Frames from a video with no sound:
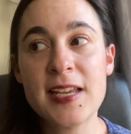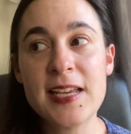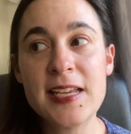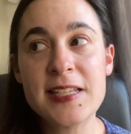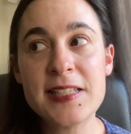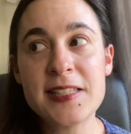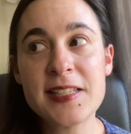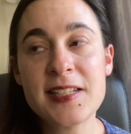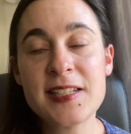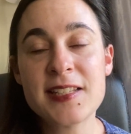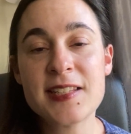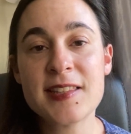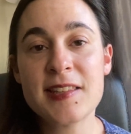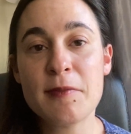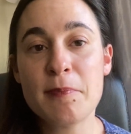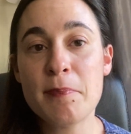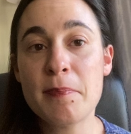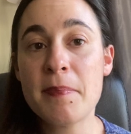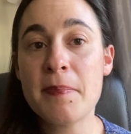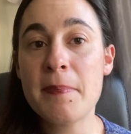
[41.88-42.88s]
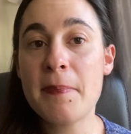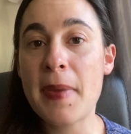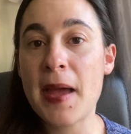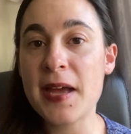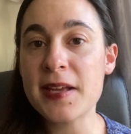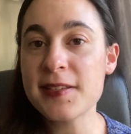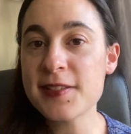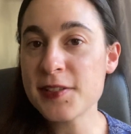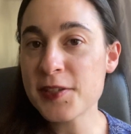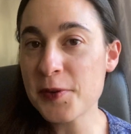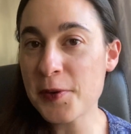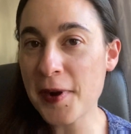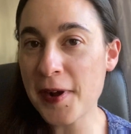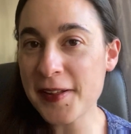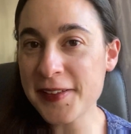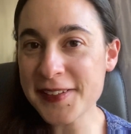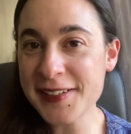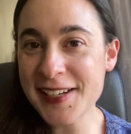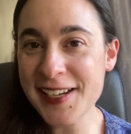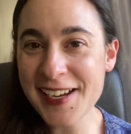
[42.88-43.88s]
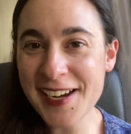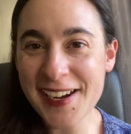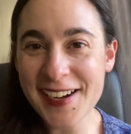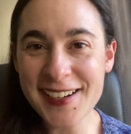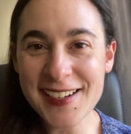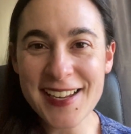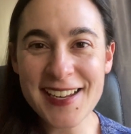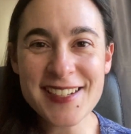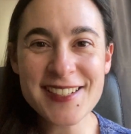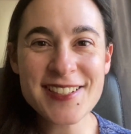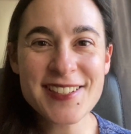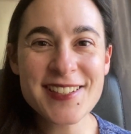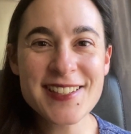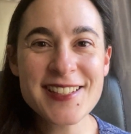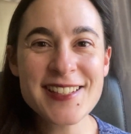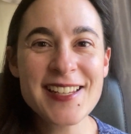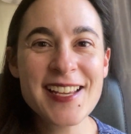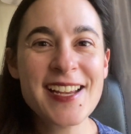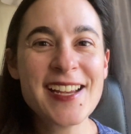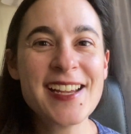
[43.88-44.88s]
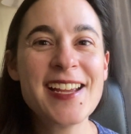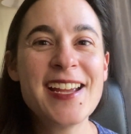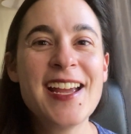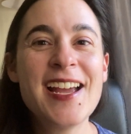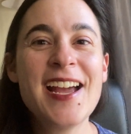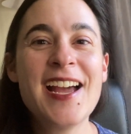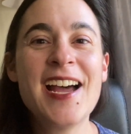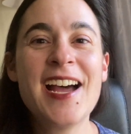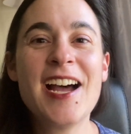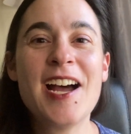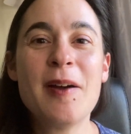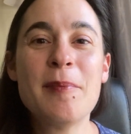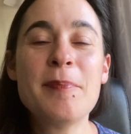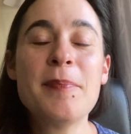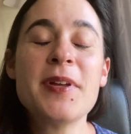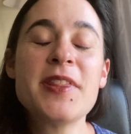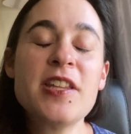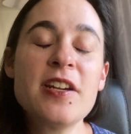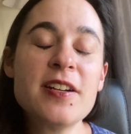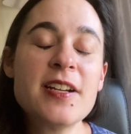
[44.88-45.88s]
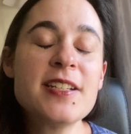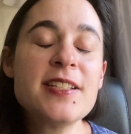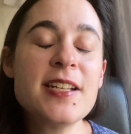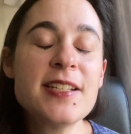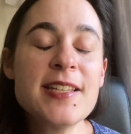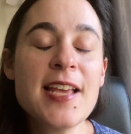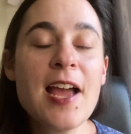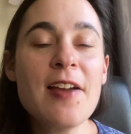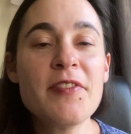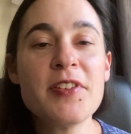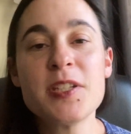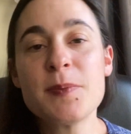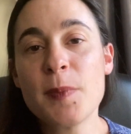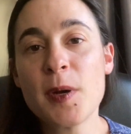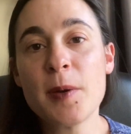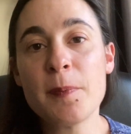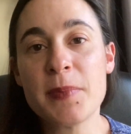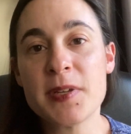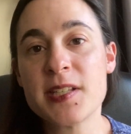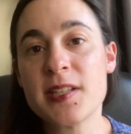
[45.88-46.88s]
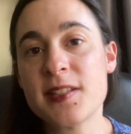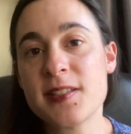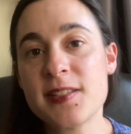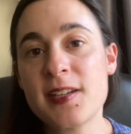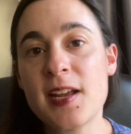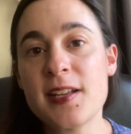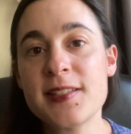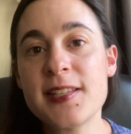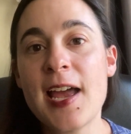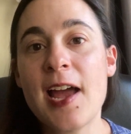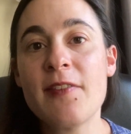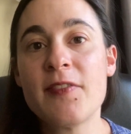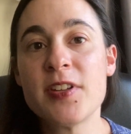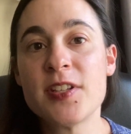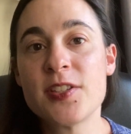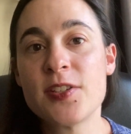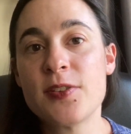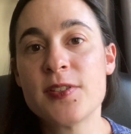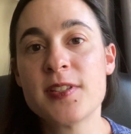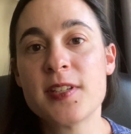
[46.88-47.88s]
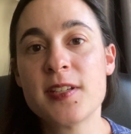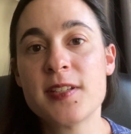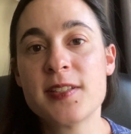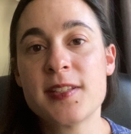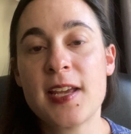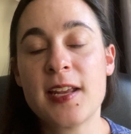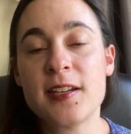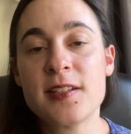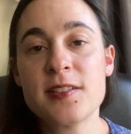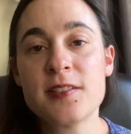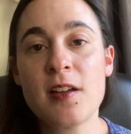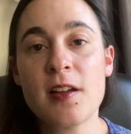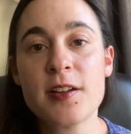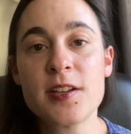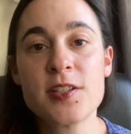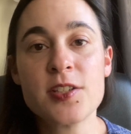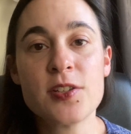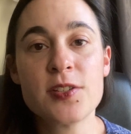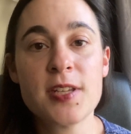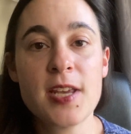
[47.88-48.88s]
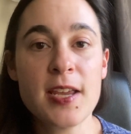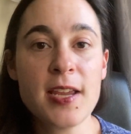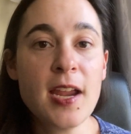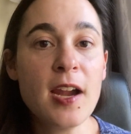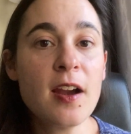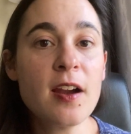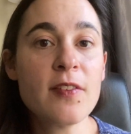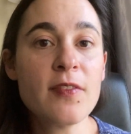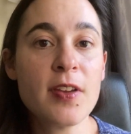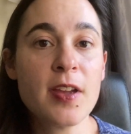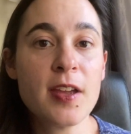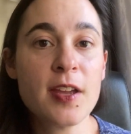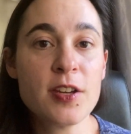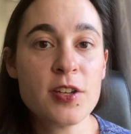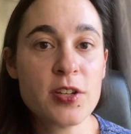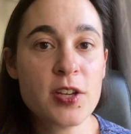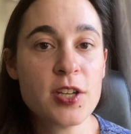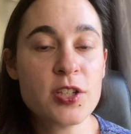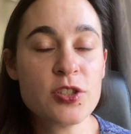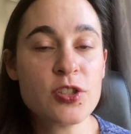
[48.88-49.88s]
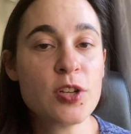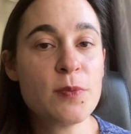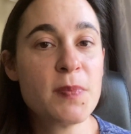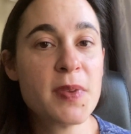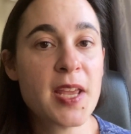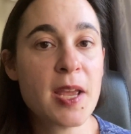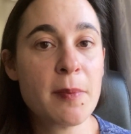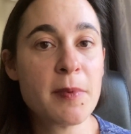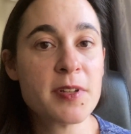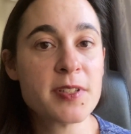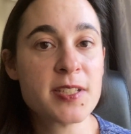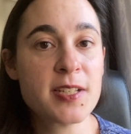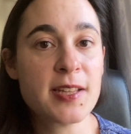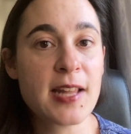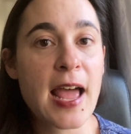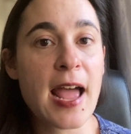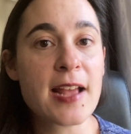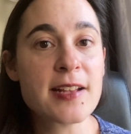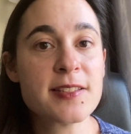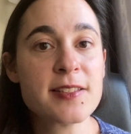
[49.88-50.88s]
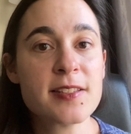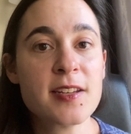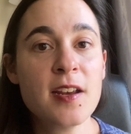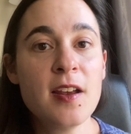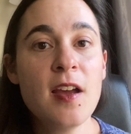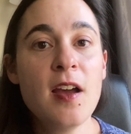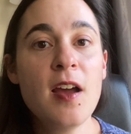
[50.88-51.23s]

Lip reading: isn't the best quality yarn, I should say. But it does have its purpose, it does have its uses, and as long as you take care of it, it should be able to last.